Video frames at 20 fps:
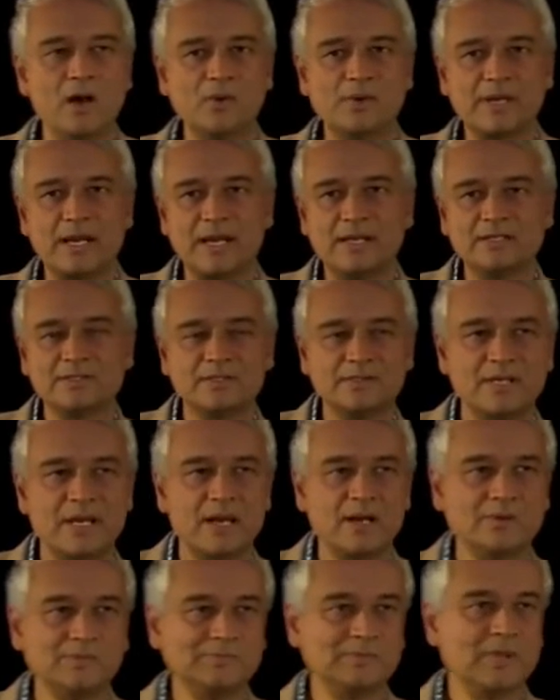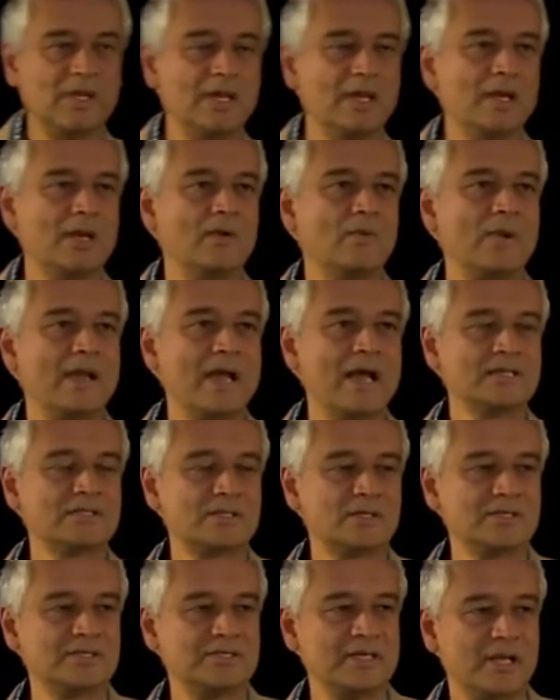Okay, so now we
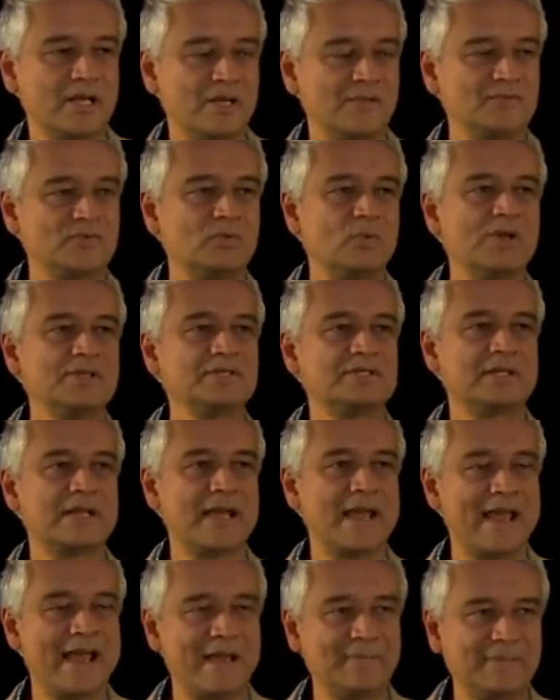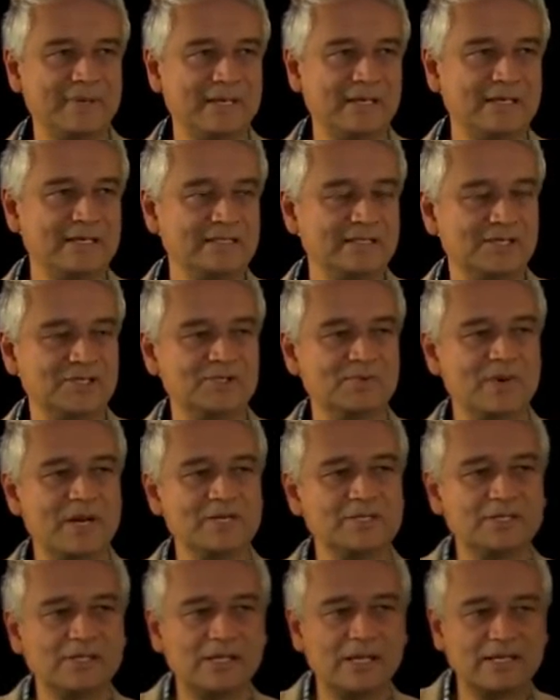ask ourselves, what's going to happen in a
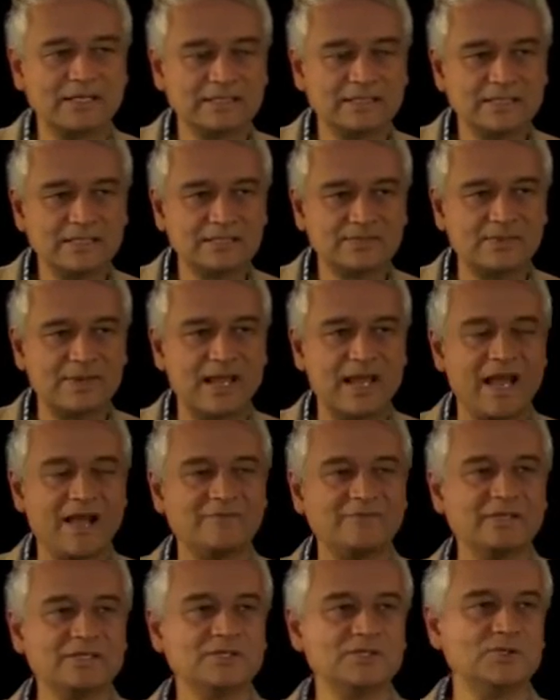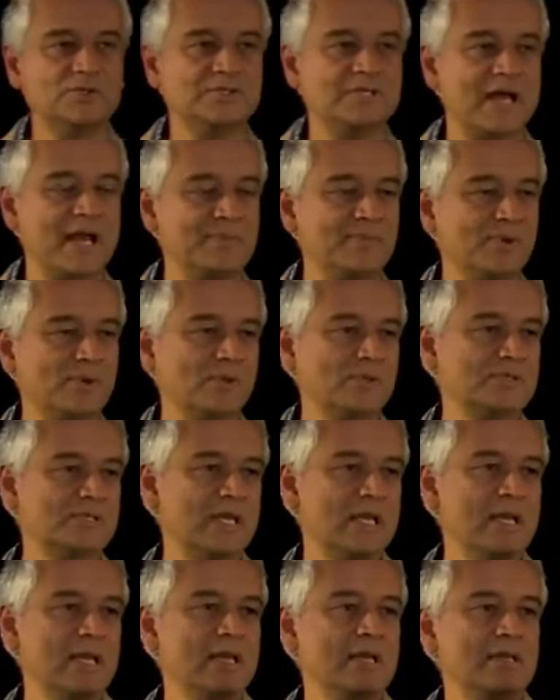situation like this? We have these 2
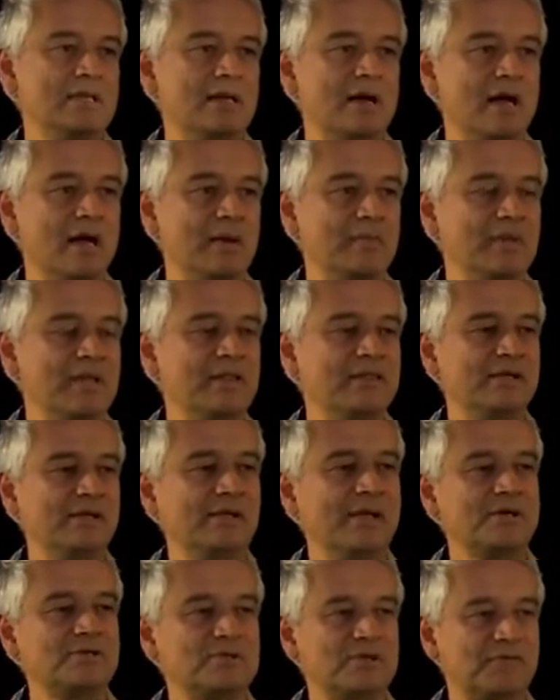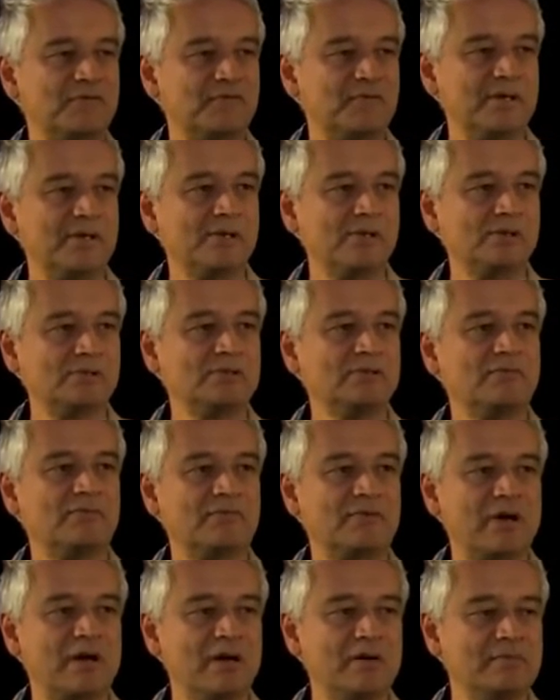dipoles. The electric field
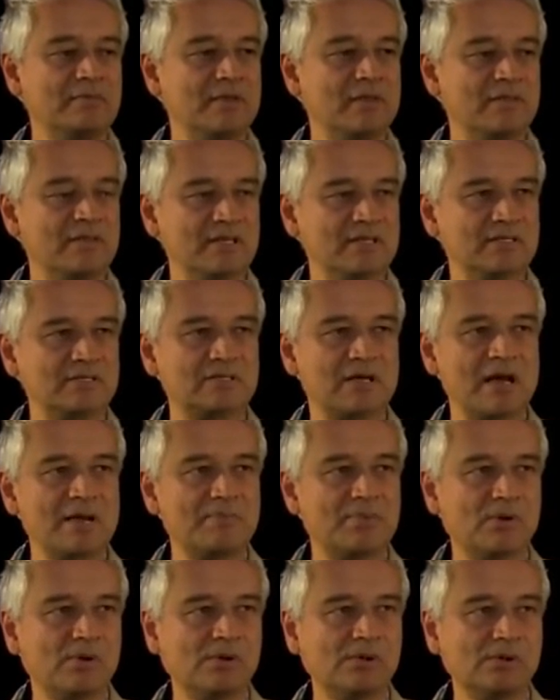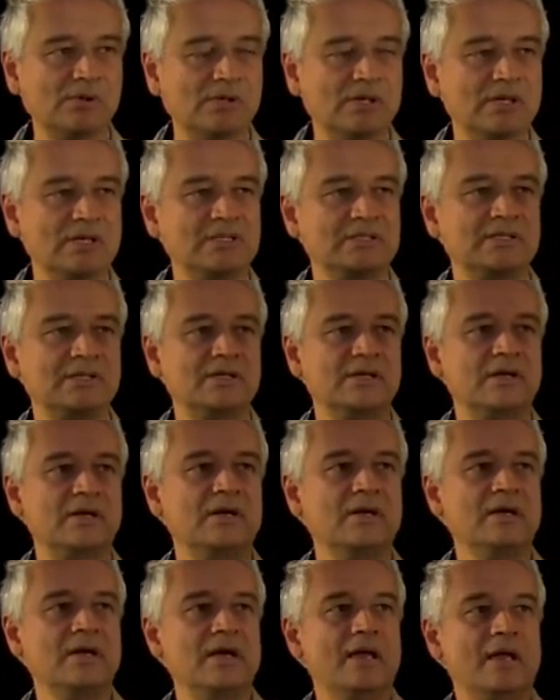from this dipole is going
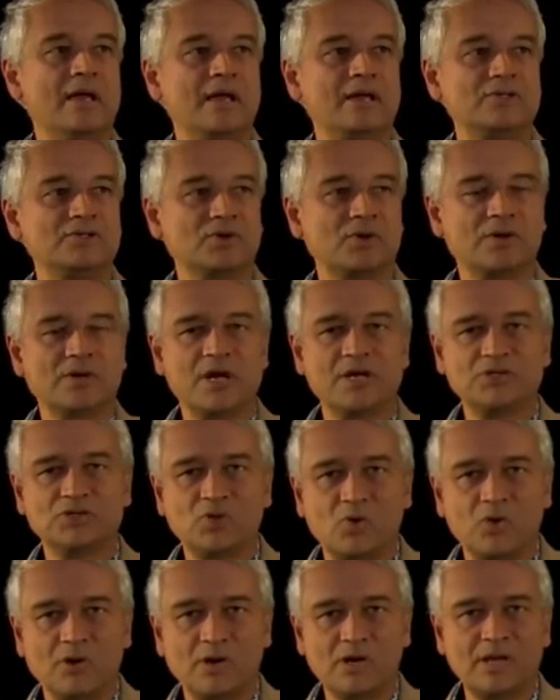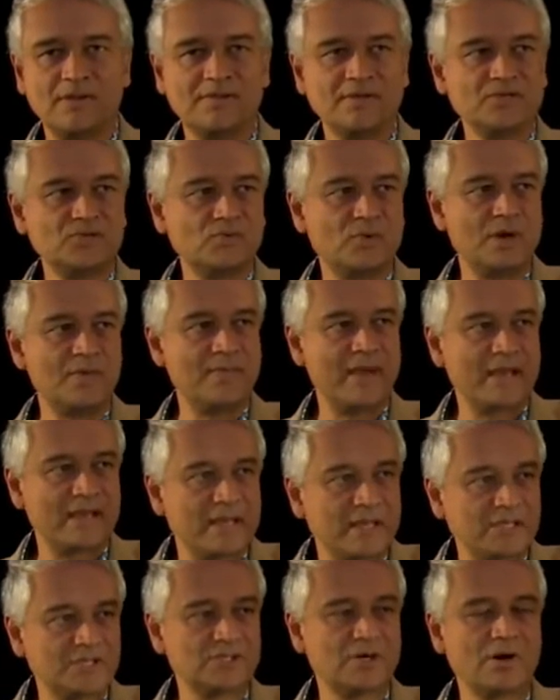to exert a torque on this one,
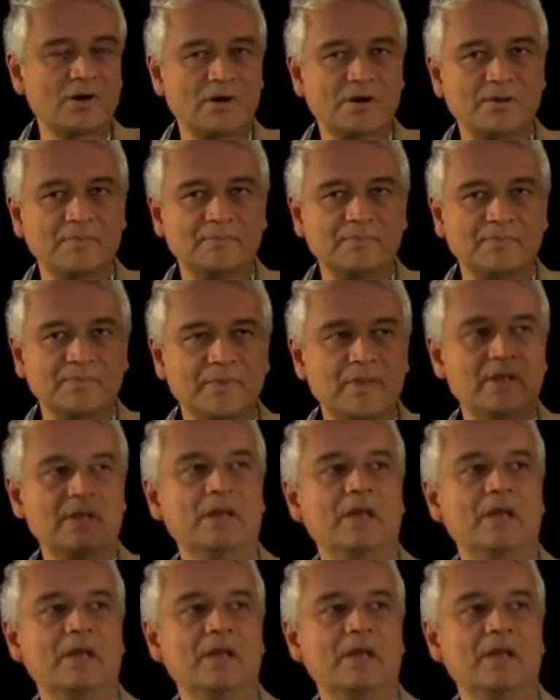making it turn.